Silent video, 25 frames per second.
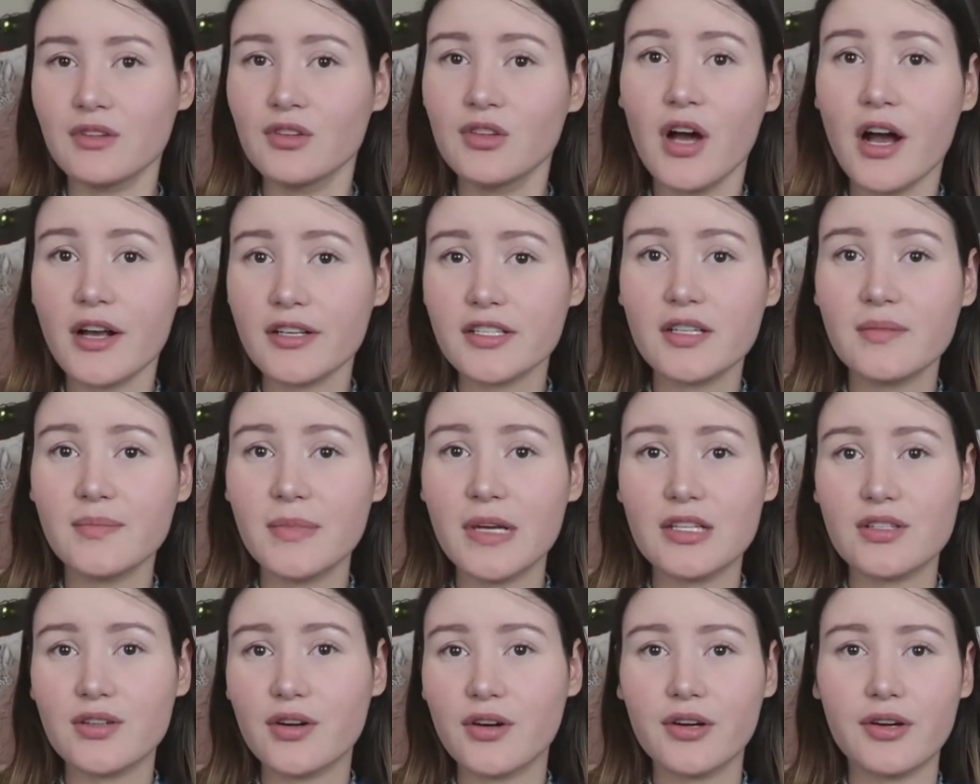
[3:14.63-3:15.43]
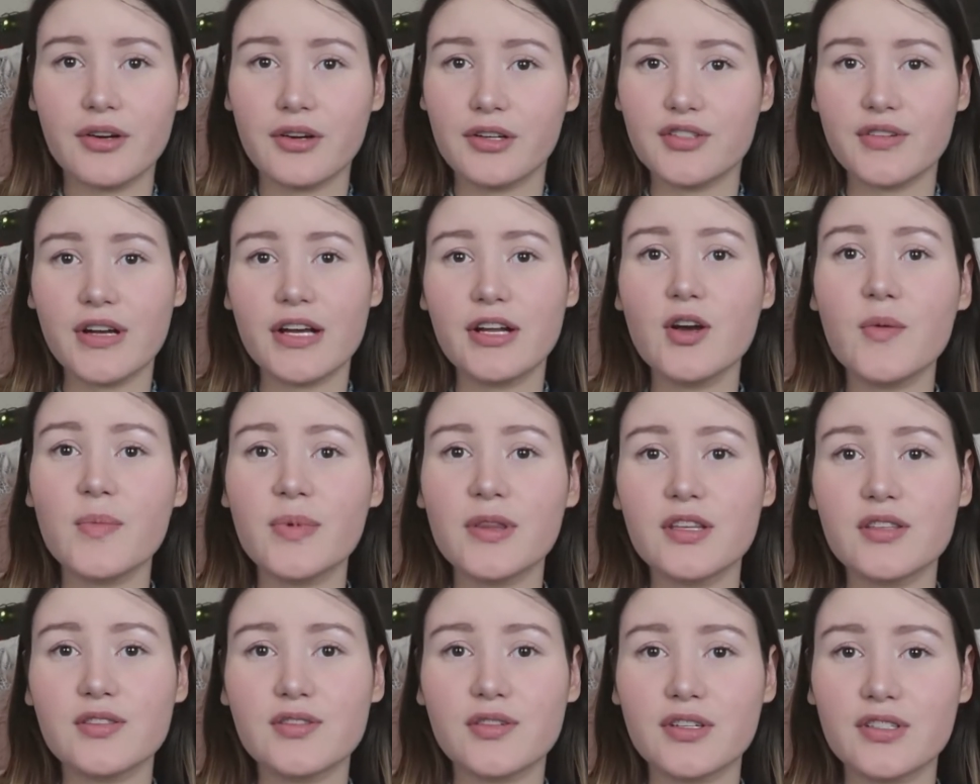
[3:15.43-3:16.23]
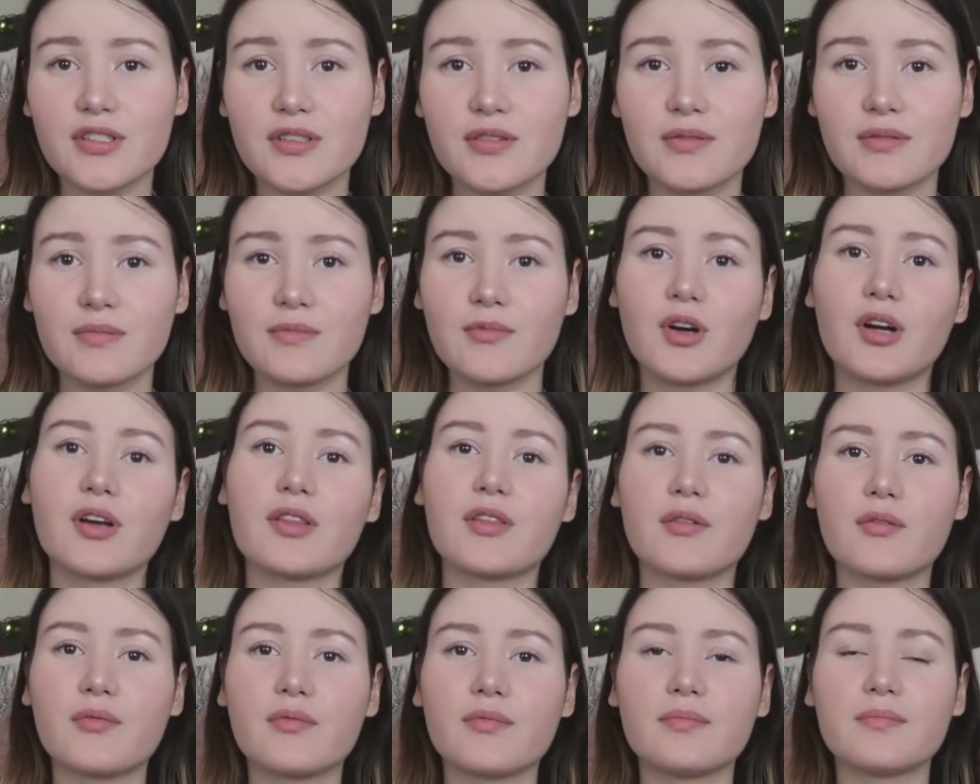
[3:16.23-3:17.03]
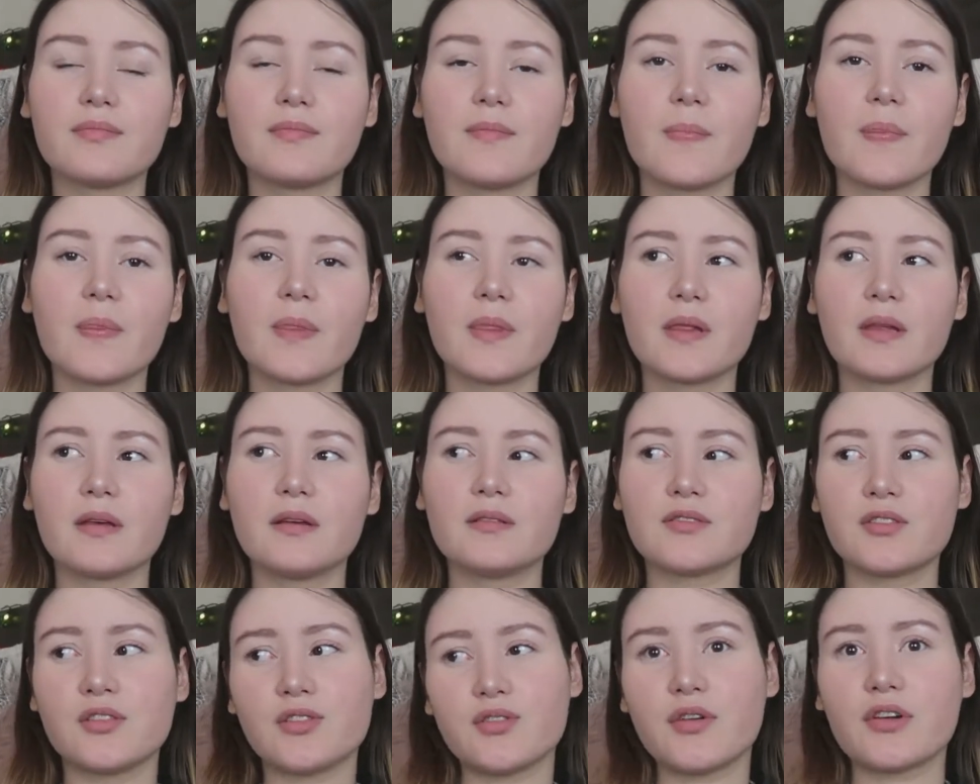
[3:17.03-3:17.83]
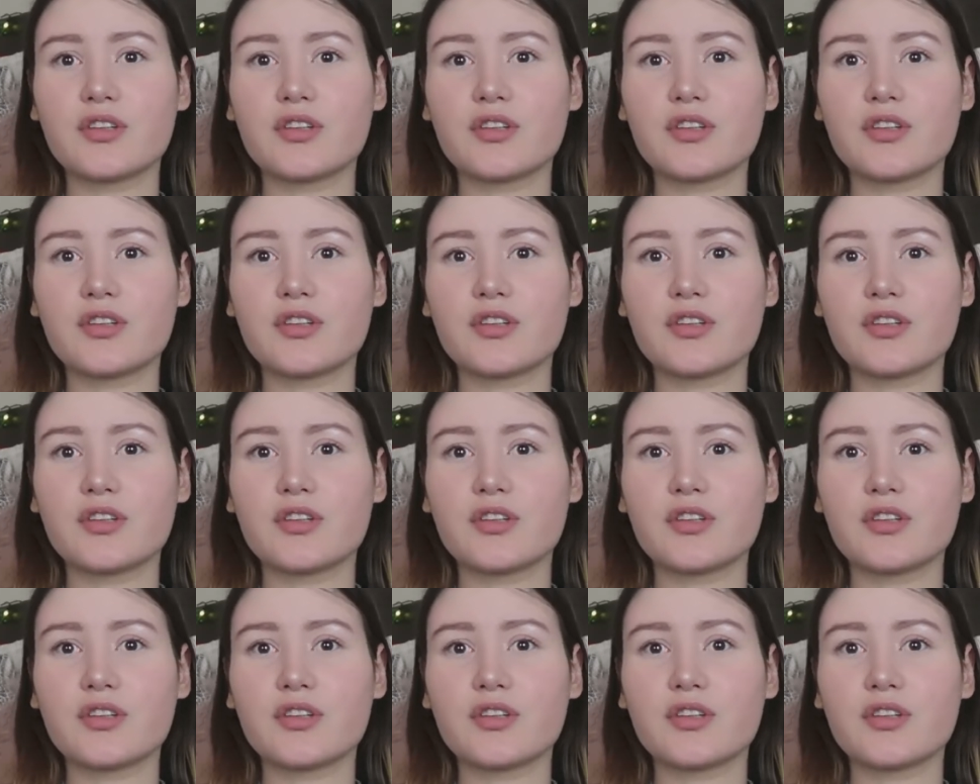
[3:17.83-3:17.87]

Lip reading: knocked on my door, or tried to open the door to the